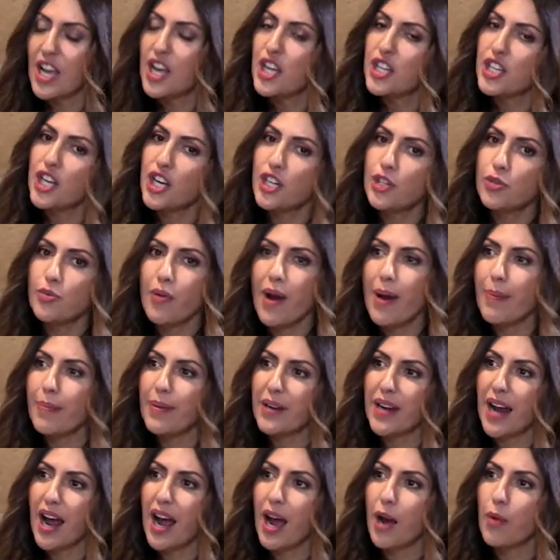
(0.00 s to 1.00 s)
So to wrap
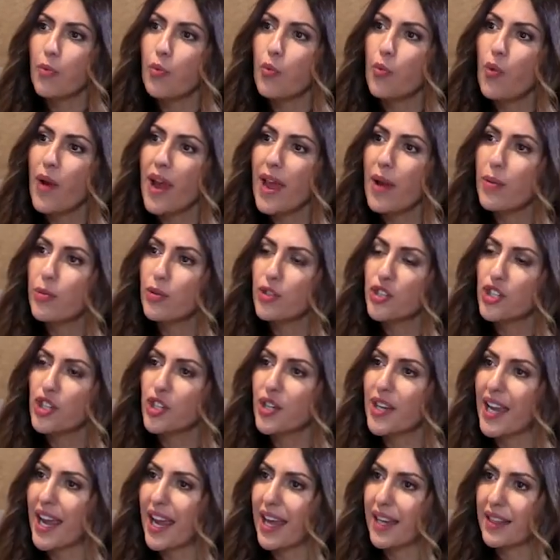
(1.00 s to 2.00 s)
it up, where would you
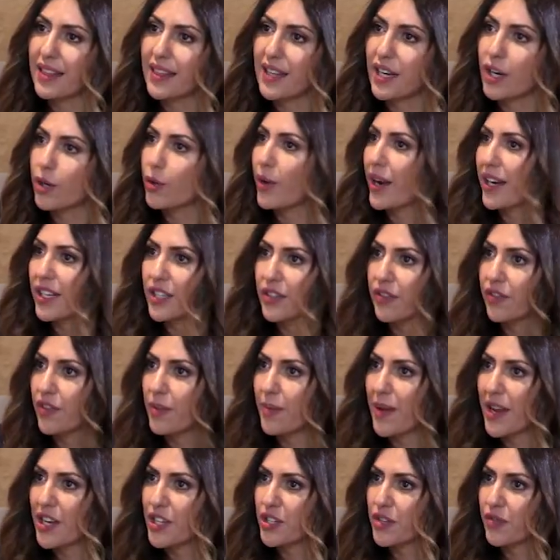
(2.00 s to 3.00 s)
get the correct
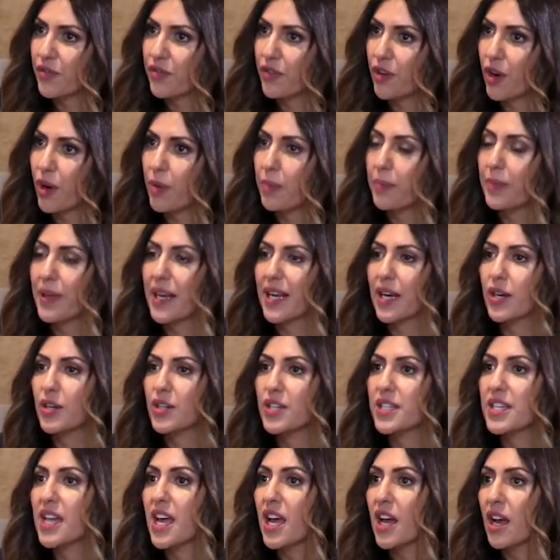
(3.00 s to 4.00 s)
information from?
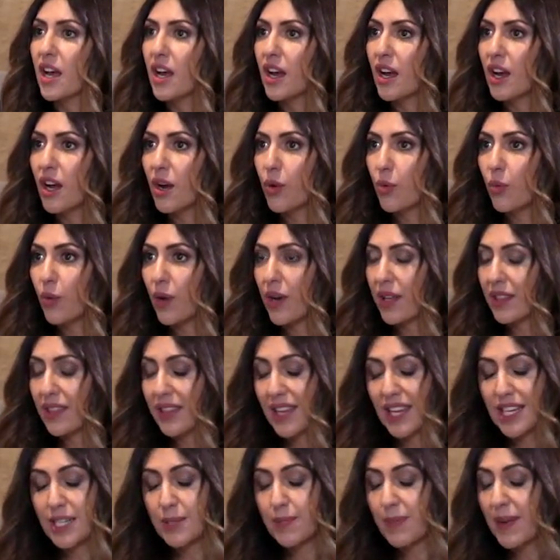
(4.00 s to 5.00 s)
Because
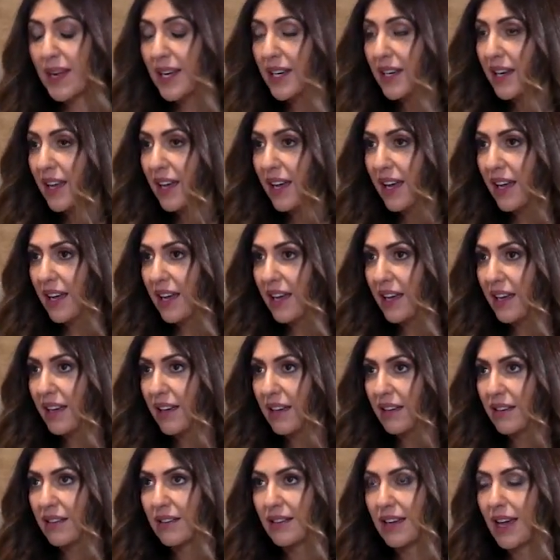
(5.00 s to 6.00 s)
there's been
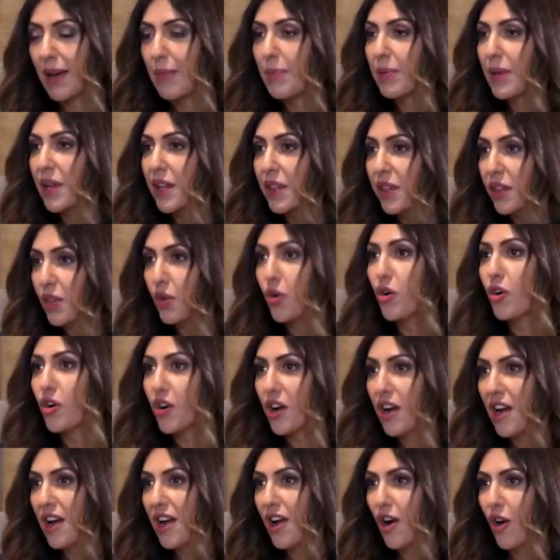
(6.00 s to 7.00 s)
a
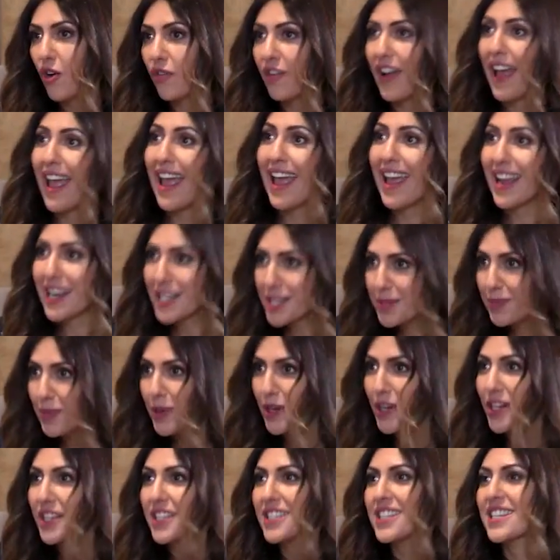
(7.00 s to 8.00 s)
plethora of
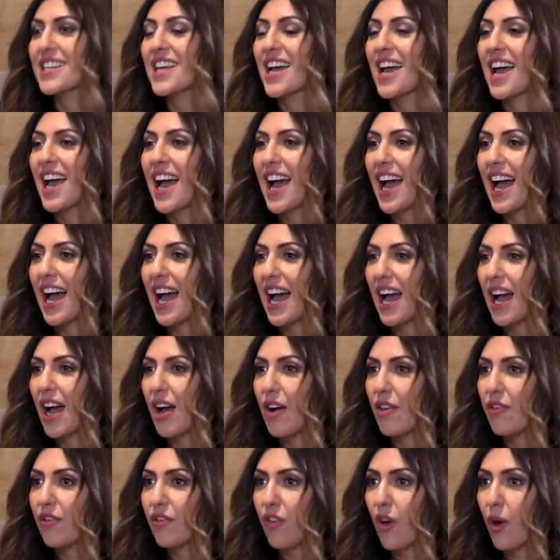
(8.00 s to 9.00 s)
experts
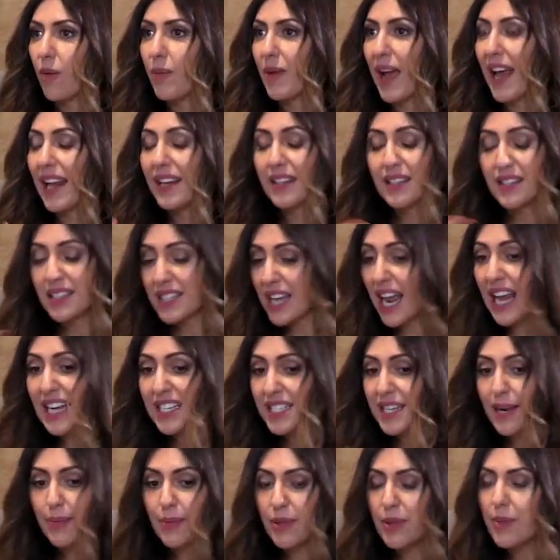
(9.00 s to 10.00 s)

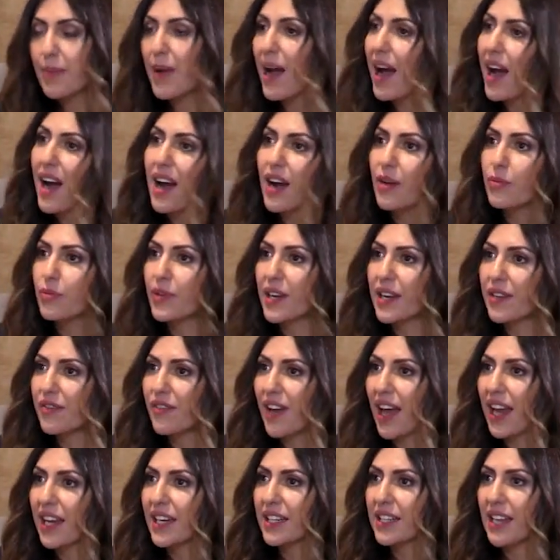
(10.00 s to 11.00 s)
and some of them are really
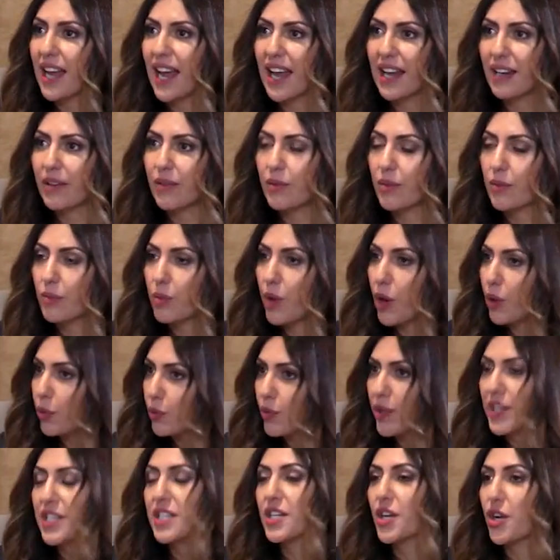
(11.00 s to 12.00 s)
valid and
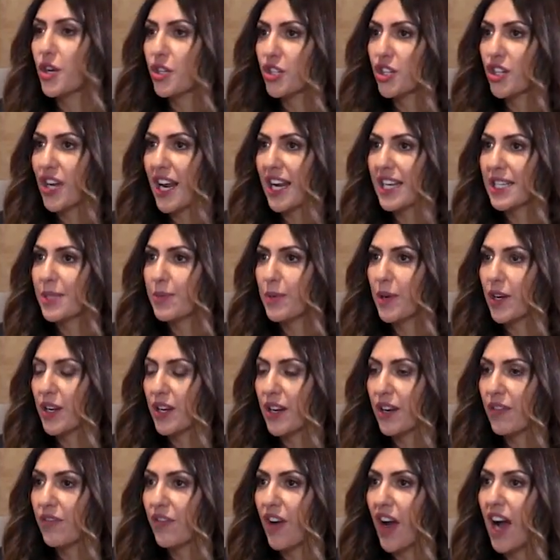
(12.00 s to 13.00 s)
well-researched expert
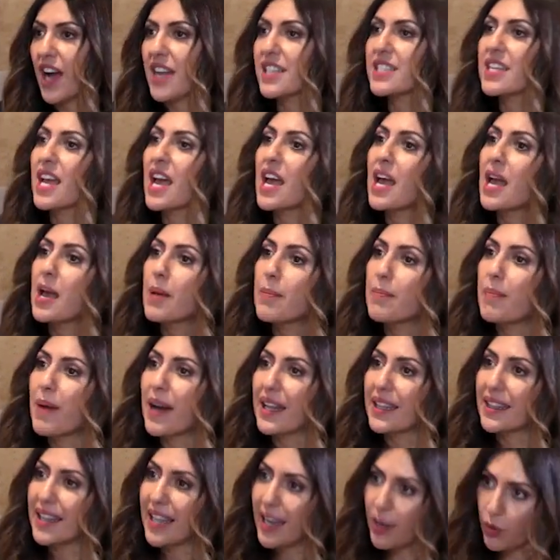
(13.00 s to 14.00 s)
advice,
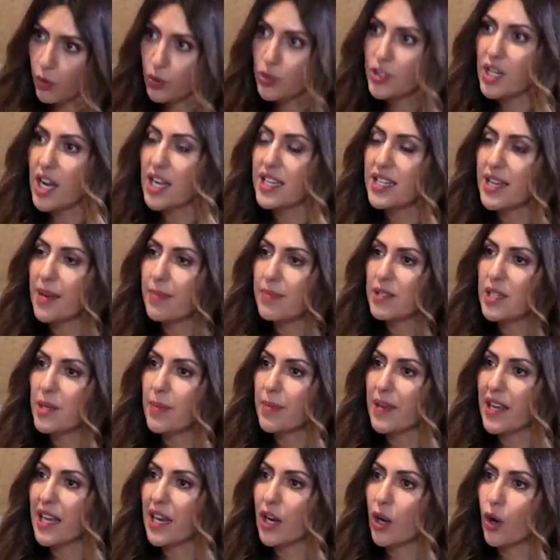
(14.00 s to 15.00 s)
but there also seems to
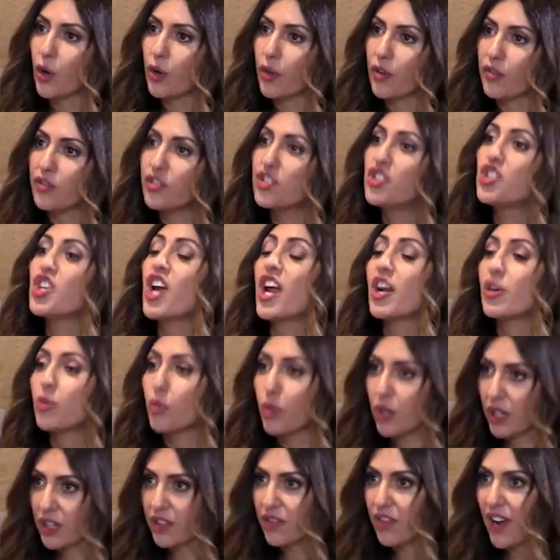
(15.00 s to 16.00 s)
be a lot of
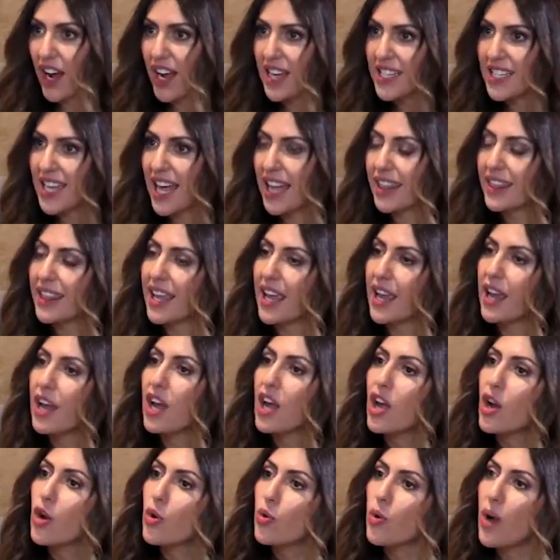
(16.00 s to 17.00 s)
general advice out there.
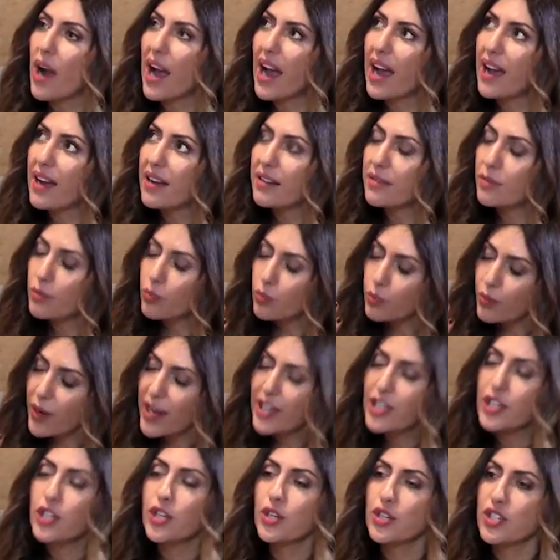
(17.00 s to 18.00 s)

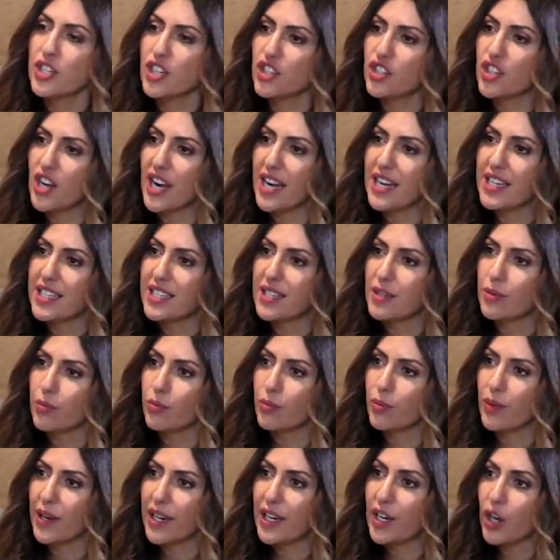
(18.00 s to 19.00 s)
Where do you suggest
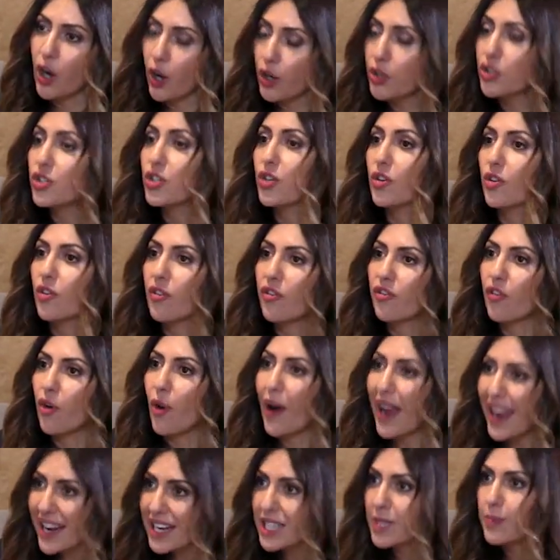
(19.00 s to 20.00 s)
we go to for
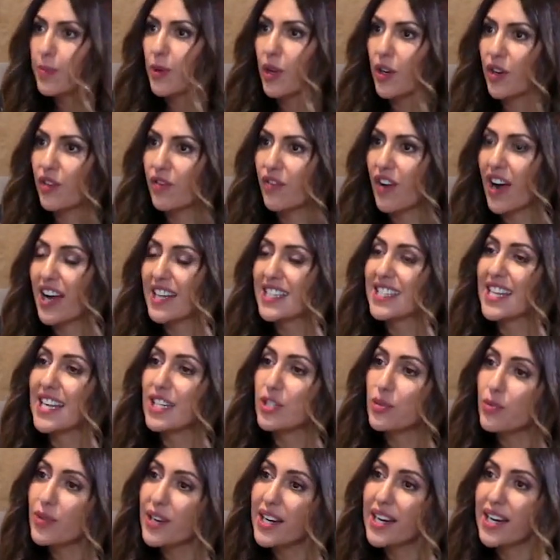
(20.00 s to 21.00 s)
expert advice
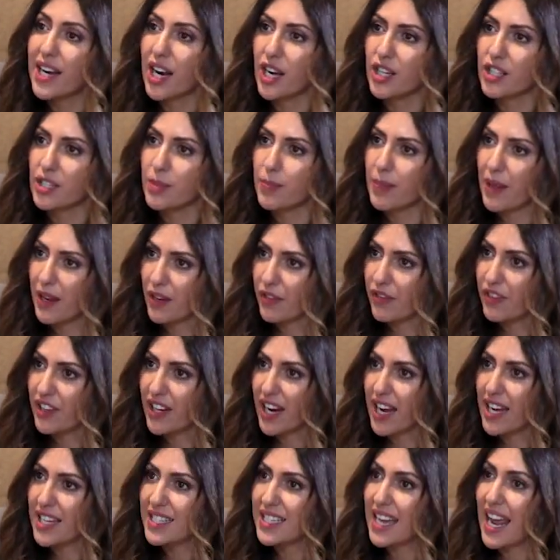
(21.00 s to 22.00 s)
that's really going to benefit
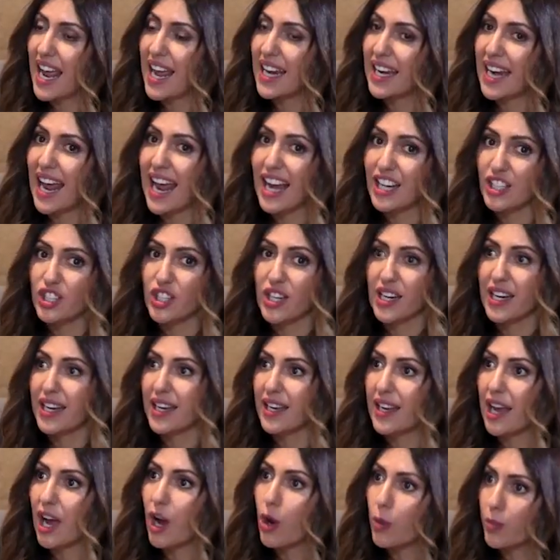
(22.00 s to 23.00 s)
us and actually
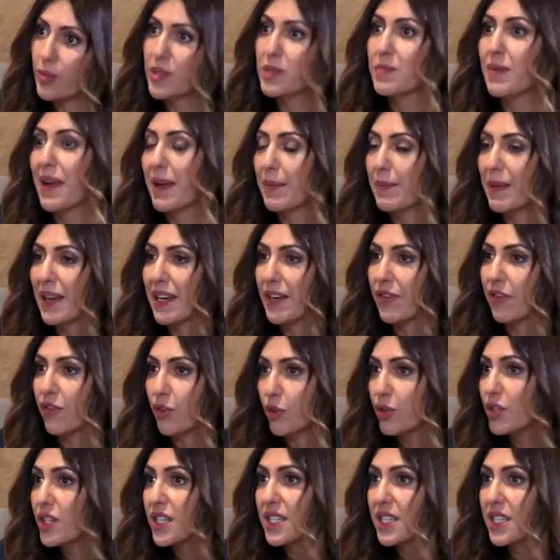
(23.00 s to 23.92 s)
help us make better food